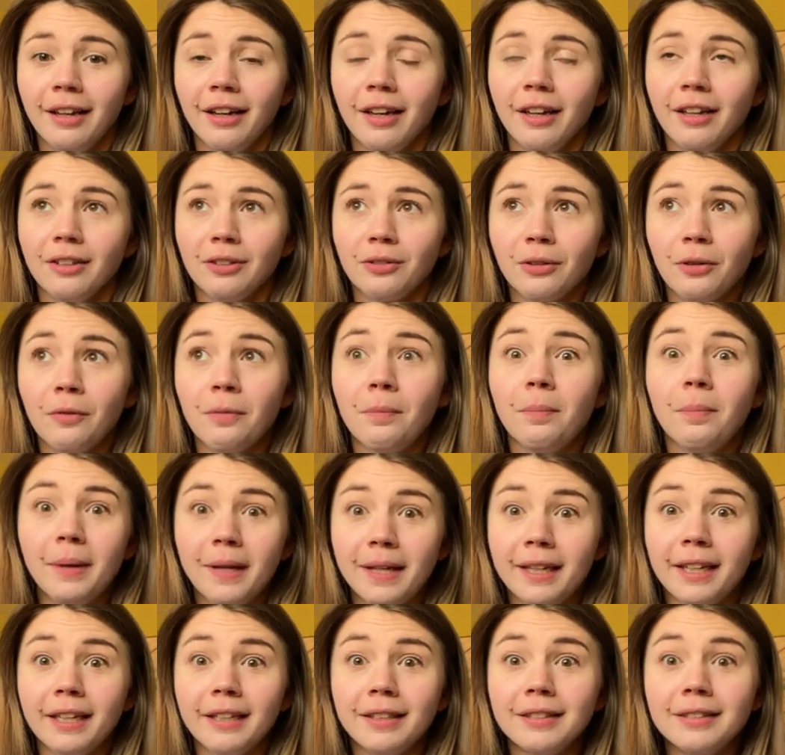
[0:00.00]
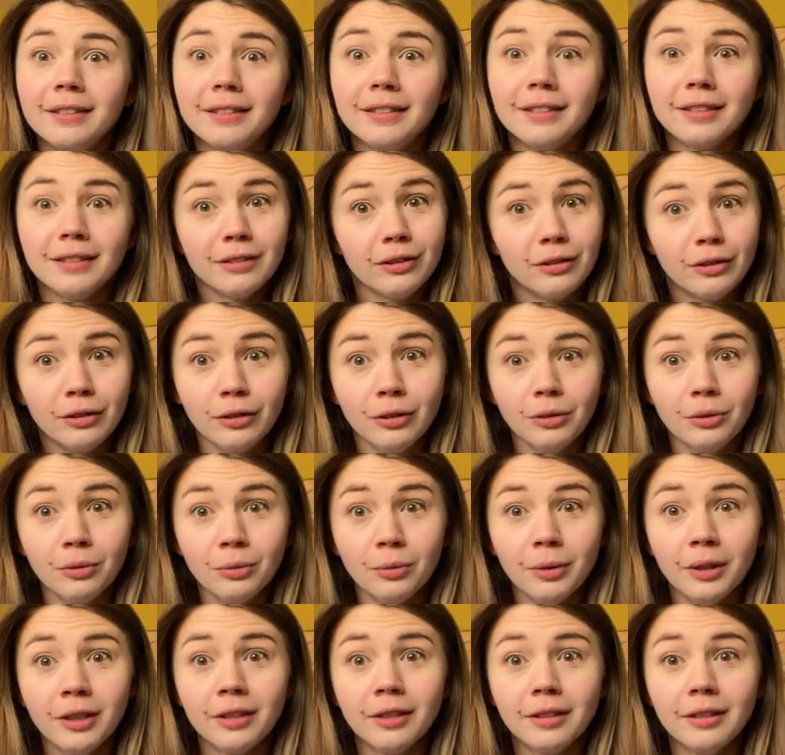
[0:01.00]
sort of biggest
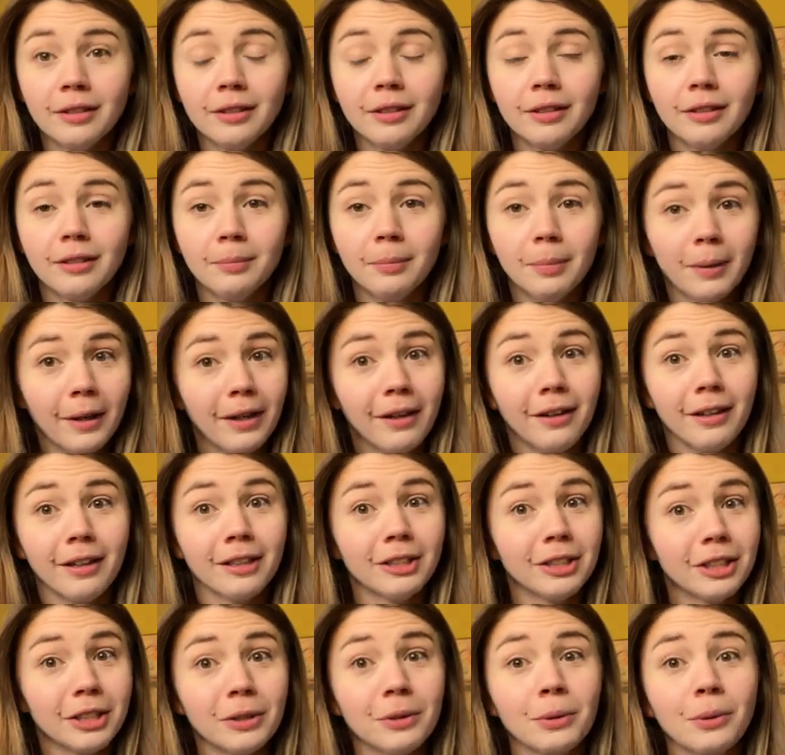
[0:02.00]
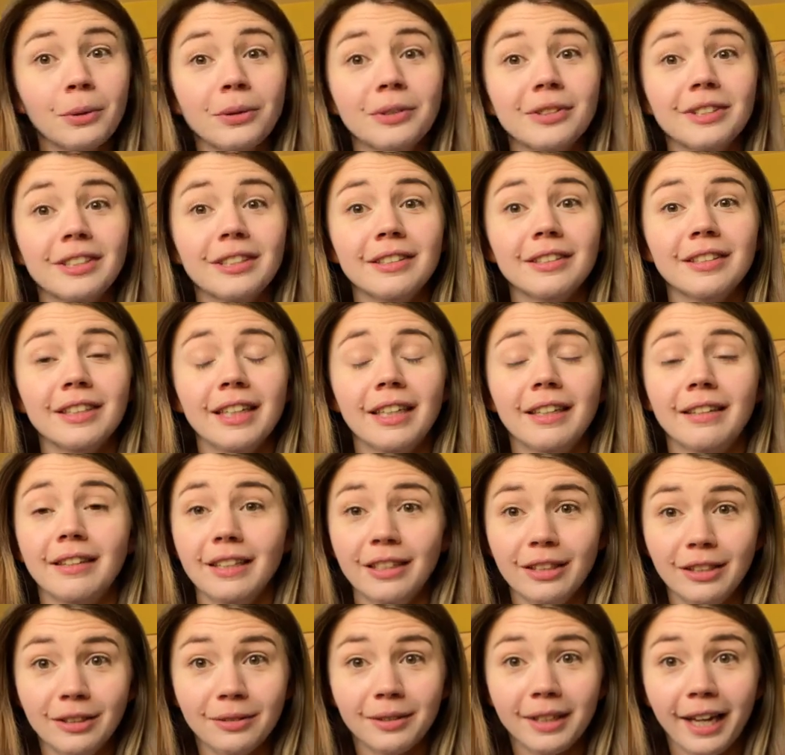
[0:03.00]
zoo biology courses in
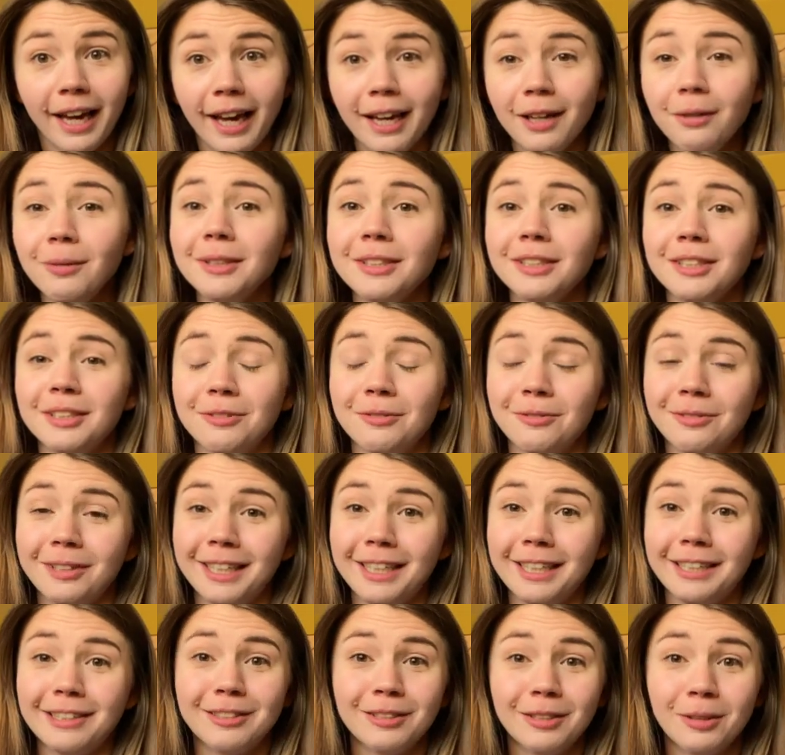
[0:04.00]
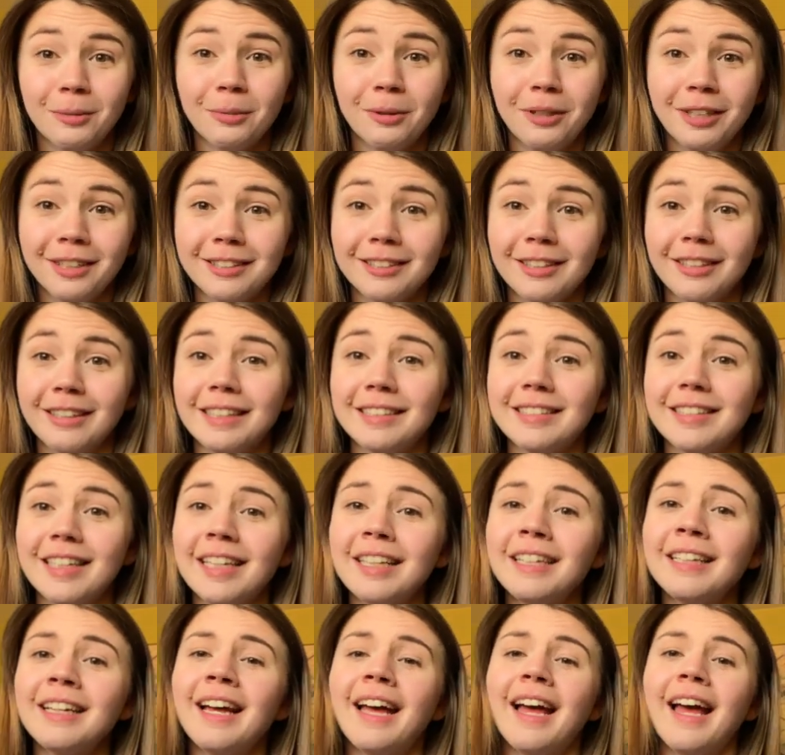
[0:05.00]
the UK, which is really super
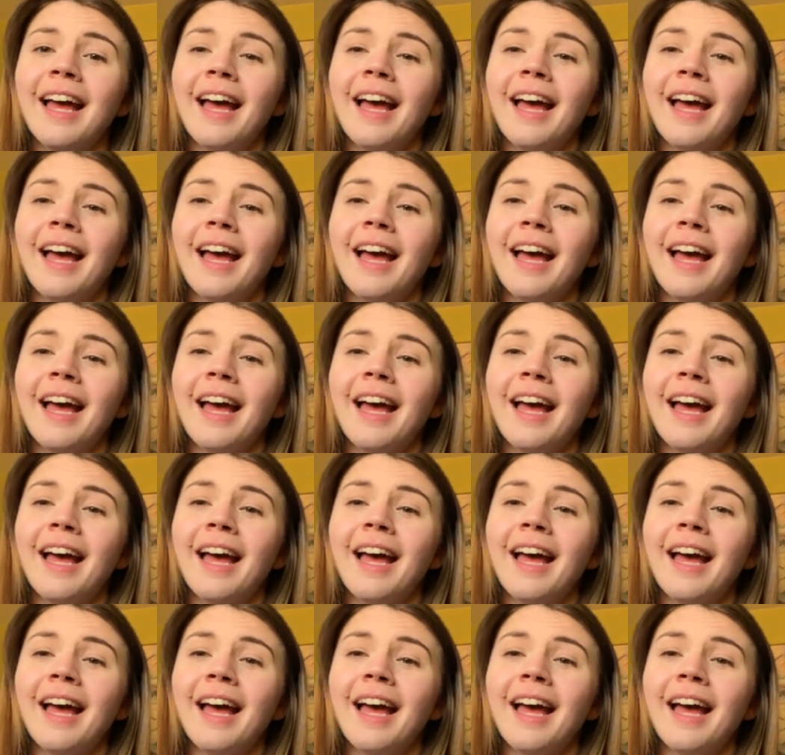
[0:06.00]
exciting.